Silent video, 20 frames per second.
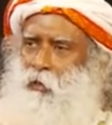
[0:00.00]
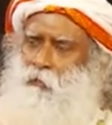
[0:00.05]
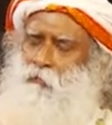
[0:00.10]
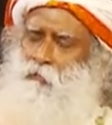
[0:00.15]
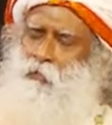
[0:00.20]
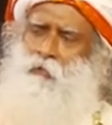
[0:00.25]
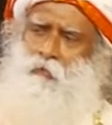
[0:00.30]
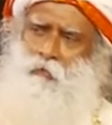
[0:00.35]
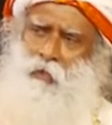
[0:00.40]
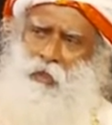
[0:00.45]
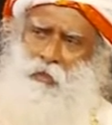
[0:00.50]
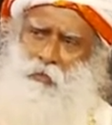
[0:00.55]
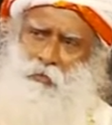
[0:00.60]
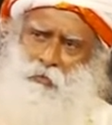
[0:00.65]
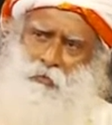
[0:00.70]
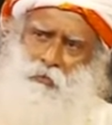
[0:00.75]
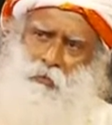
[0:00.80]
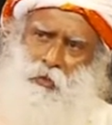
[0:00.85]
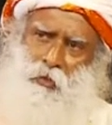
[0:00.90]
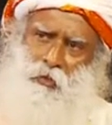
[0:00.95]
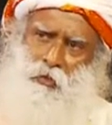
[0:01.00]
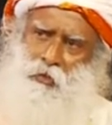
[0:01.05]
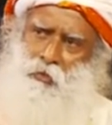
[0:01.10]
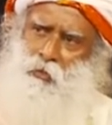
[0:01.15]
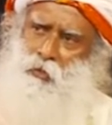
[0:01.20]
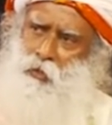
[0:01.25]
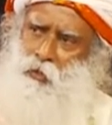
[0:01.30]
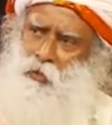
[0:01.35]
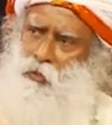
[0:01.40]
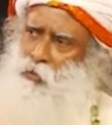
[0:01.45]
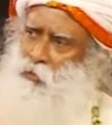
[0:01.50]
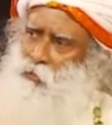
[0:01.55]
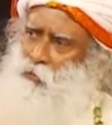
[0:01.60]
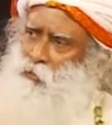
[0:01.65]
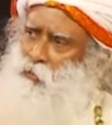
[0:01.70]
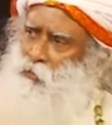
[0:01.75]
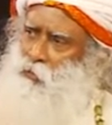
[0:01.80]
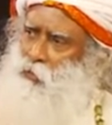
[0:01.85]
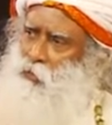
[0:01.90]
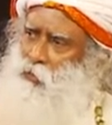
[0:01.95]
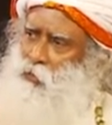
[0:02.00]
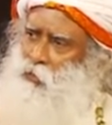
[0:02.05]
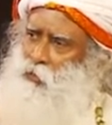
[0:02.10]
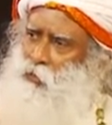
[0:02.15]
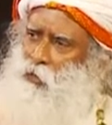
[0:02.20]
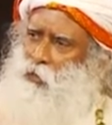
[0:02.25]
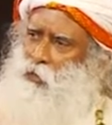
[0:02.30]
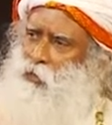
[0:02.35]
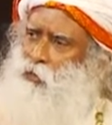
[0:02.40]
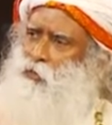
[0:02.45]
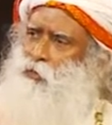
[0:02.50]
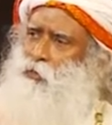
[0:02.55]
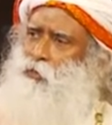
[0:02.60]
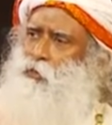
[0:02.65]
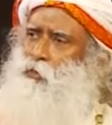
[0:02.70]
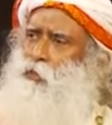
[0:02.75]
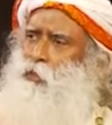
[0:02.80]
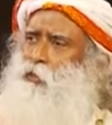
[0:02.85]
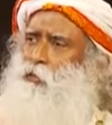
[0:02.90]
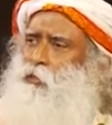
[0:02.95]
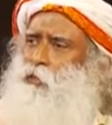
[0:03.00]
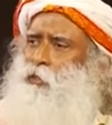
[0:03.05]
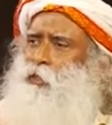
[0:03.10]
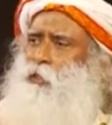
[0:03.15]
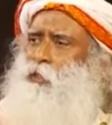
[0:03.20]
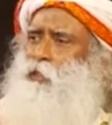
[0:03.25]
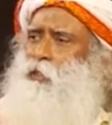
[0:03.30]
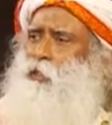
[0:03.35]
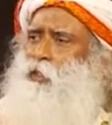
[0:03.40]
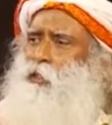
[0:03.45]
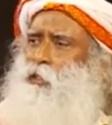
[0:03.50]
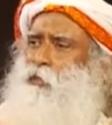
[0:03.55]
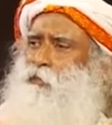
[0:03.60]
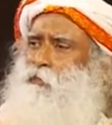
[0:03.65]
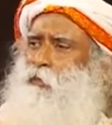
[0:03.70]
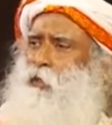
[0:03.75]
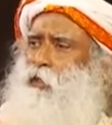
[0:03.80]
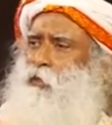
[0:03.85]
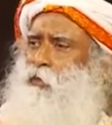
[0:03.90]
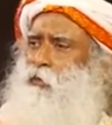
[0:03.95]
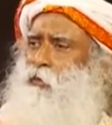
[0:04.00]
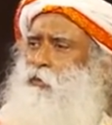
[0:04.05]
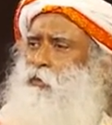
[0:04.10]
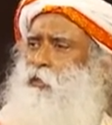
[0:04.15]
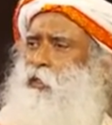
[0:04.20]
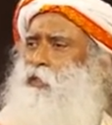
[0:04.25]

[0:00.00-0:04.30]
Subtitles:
For one who wants to learn, there is no such thing as failure,